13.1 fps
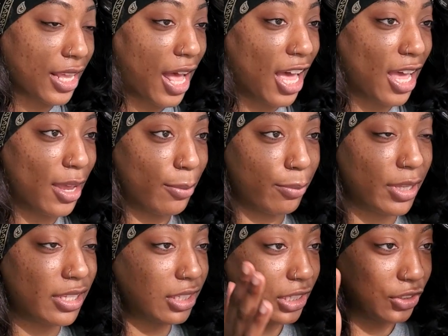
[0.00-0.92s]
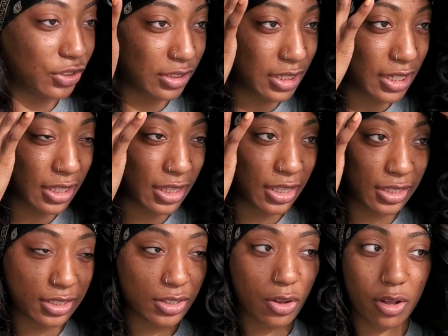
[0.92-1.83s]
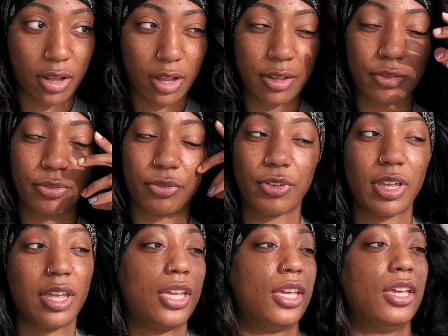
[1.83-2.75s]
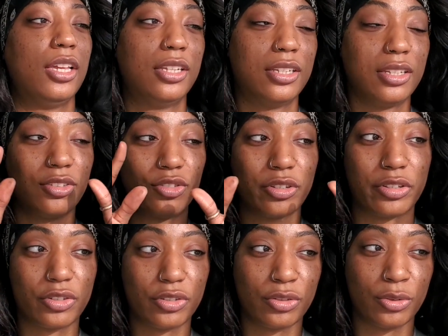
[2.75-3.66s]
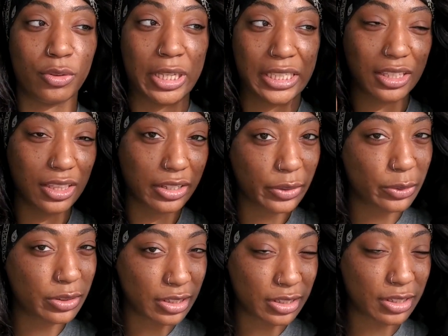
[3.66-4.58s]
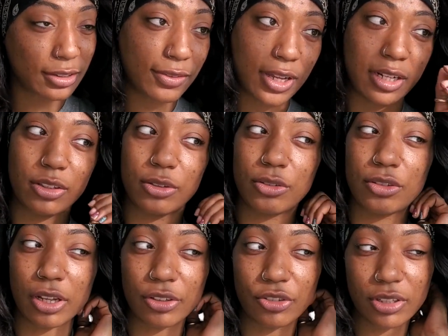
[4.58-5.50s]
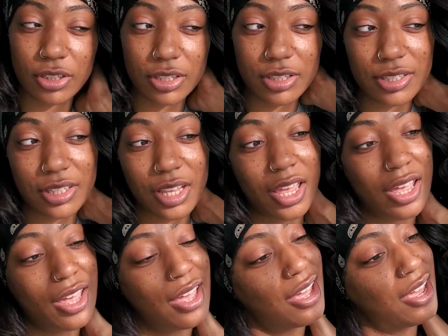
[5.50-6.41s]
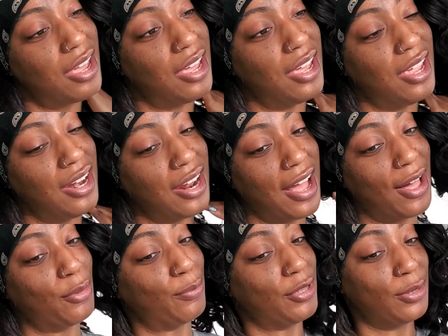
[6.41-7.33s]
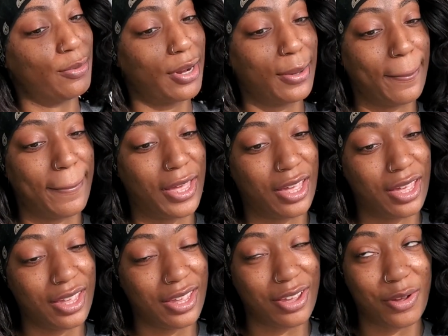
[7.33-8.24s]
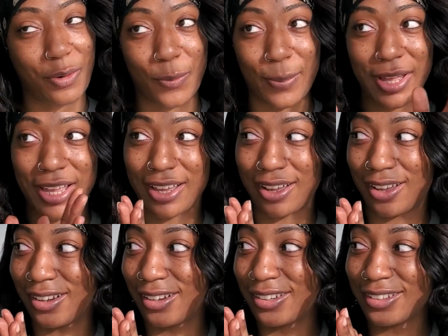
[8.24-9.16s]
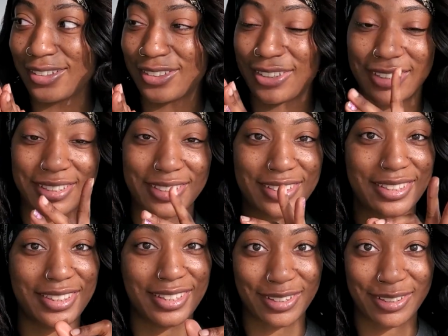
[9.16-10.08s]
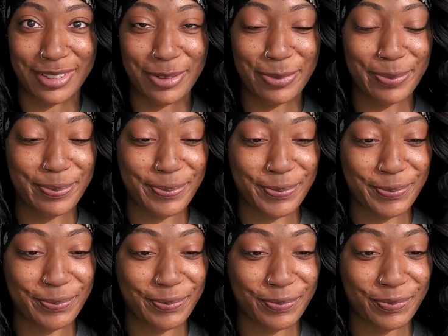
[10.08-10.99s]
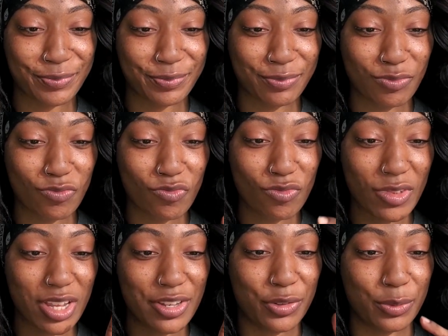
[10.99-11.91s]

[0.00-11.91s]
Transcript: I'm basically just gonna take this off and just do like little detail final touches. And I'll be right back. Oh my gosh, this alarm is